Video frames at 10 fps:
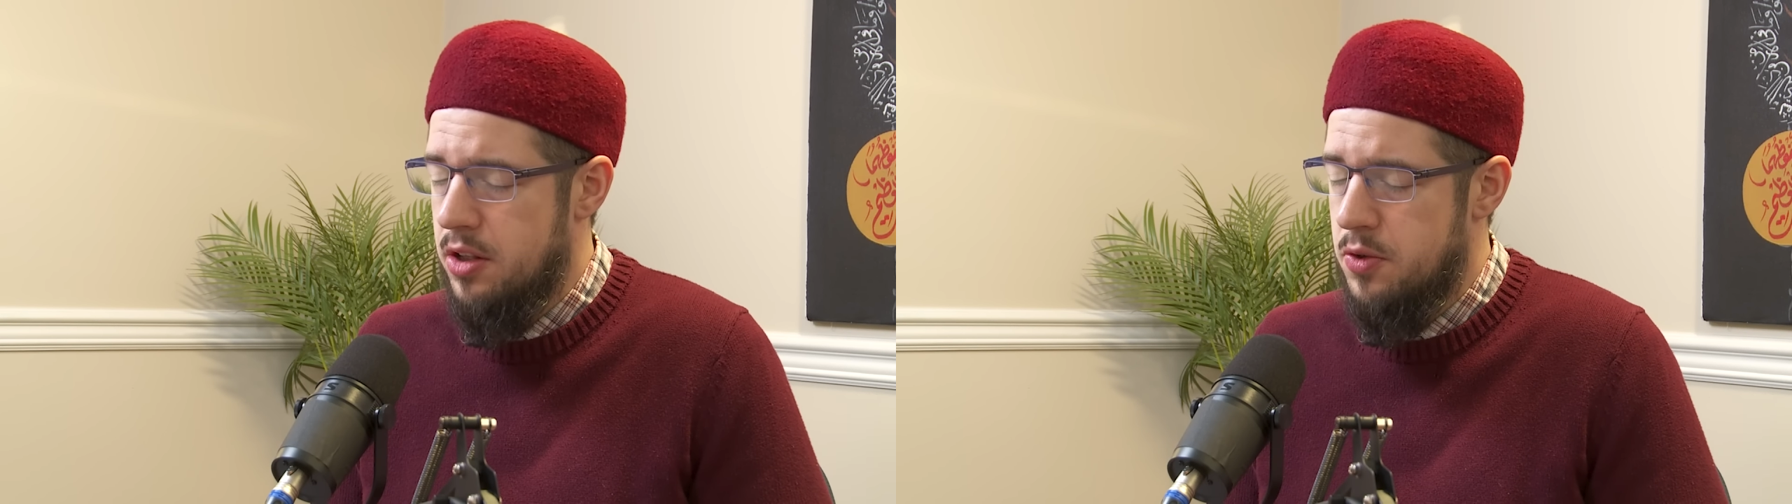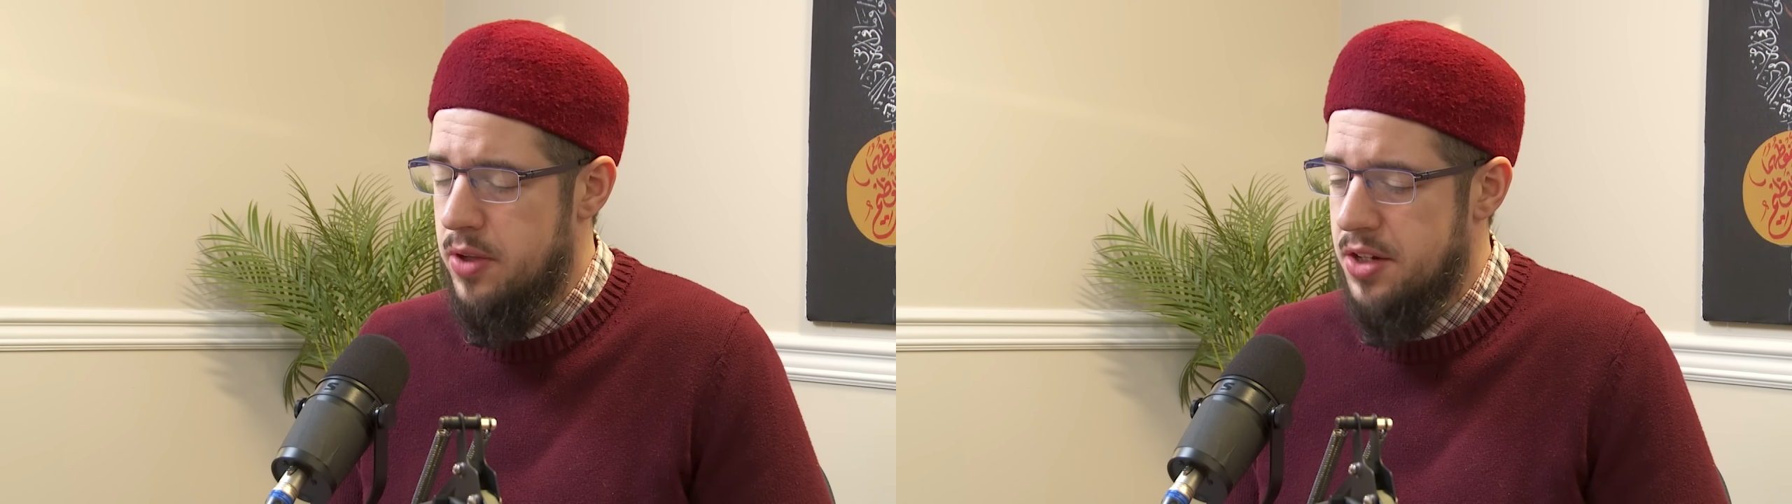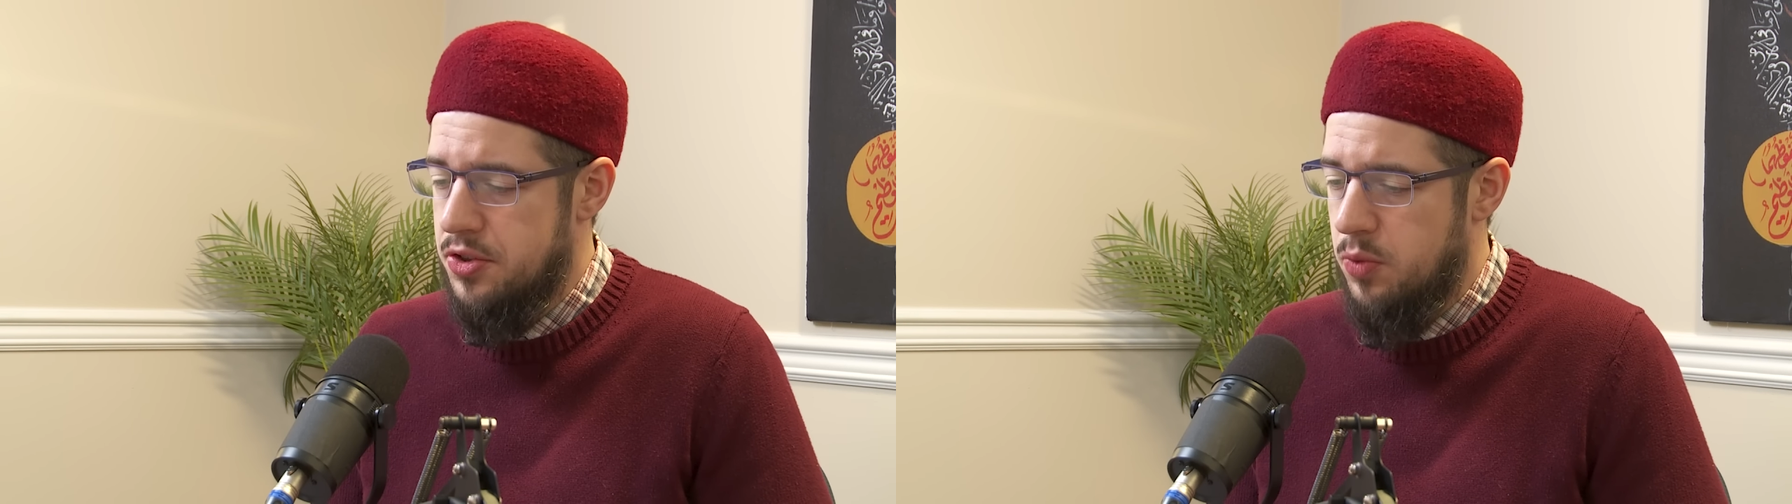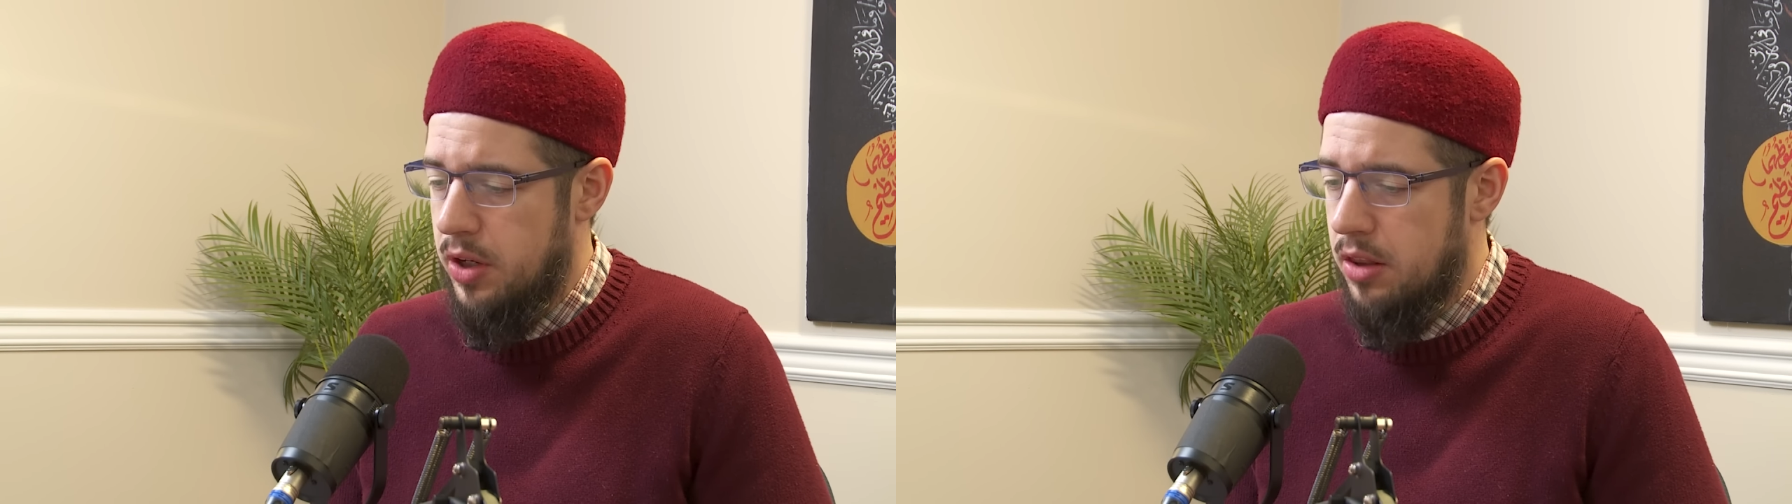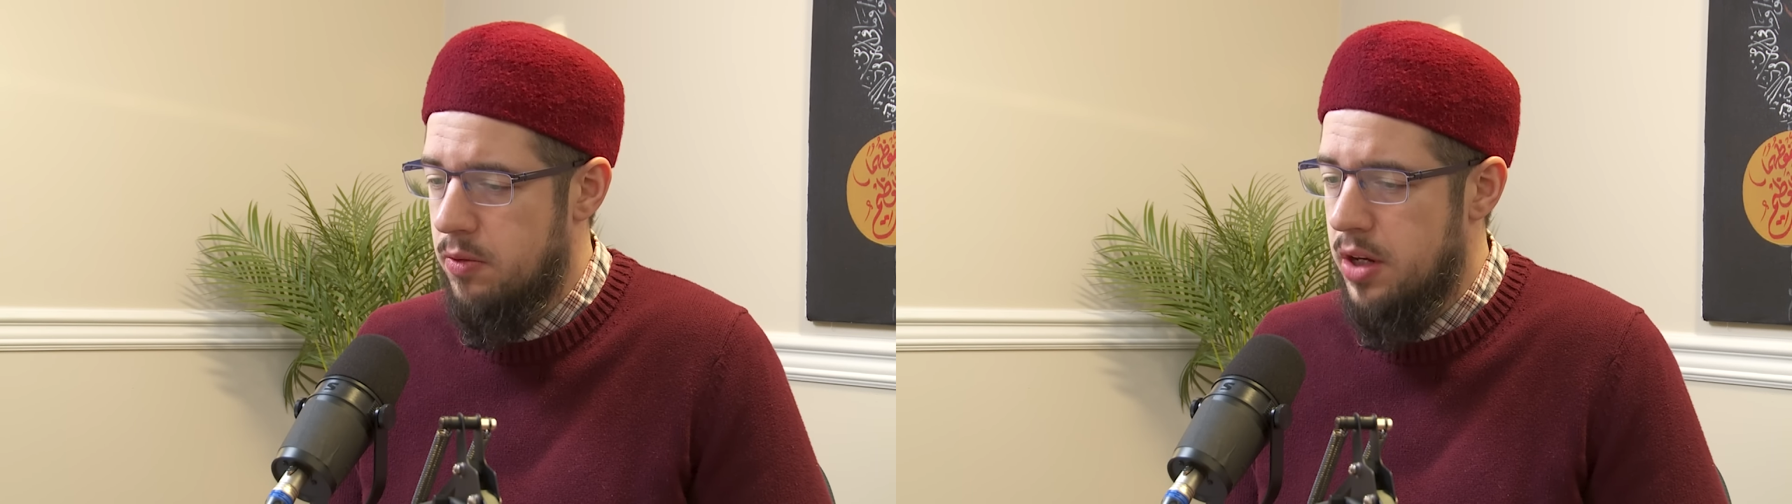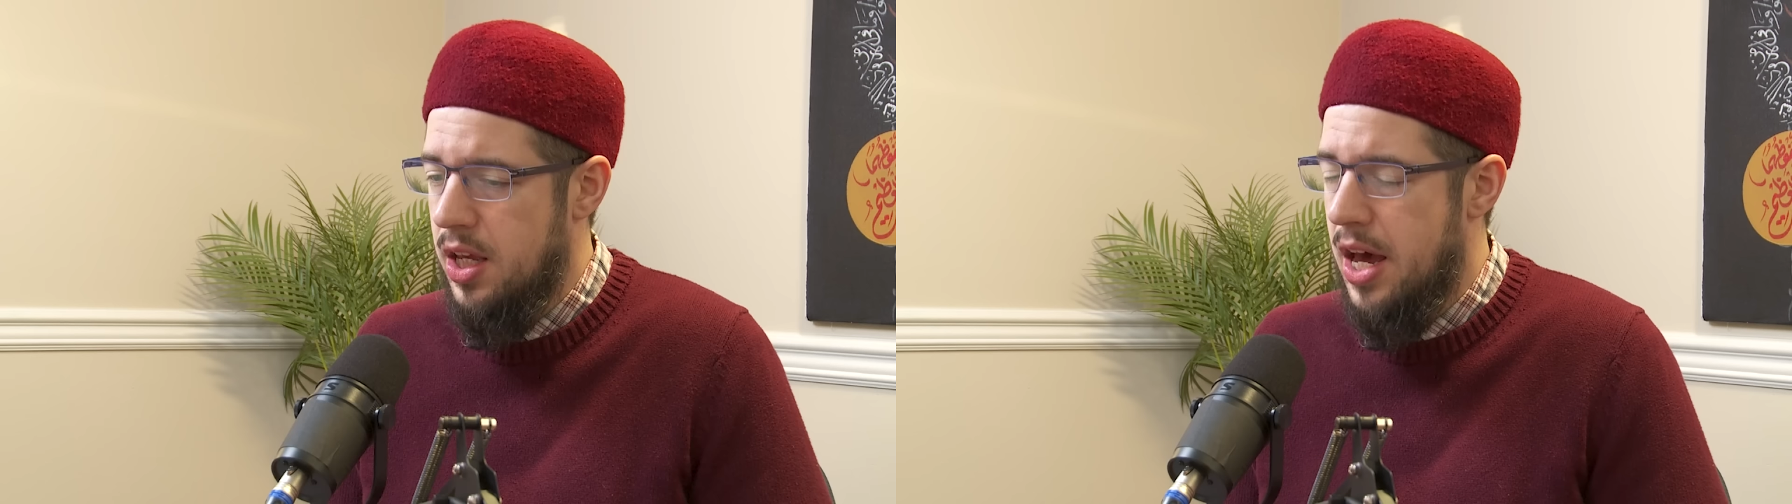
2023.